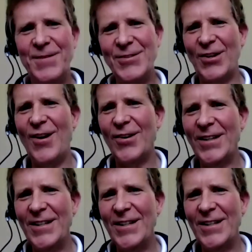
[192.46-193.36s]
a long
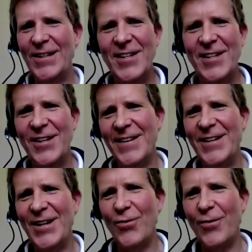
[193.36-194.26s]
list of things here
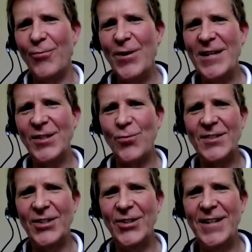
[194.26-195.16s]
that, are
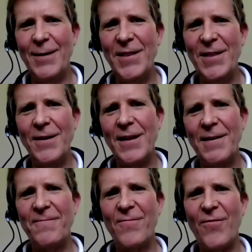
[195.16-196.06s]
reasons why it's
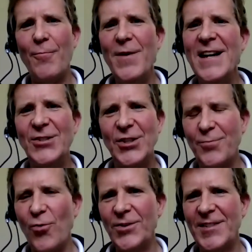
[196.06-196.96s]
good. I mean, for
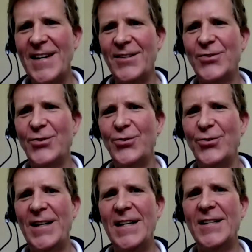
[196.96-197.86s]
me, it just boils
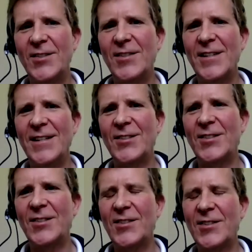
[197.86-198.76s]
down to it's
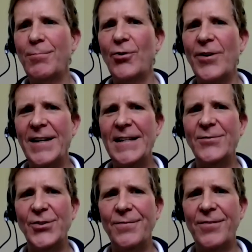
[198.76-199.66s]
simpler
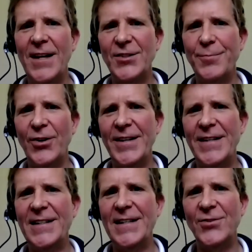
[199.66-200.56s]
and gives you
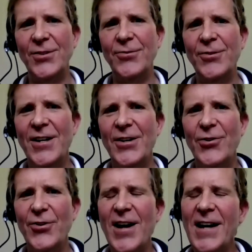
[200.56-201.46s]
flexibility.
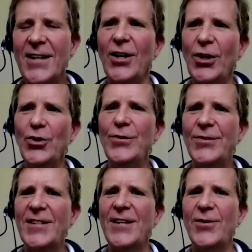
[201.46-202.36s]
You're not going to
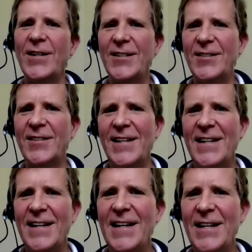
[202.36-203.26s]
lose tokens
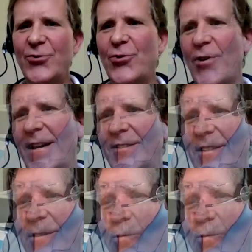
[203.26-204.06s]
in transit.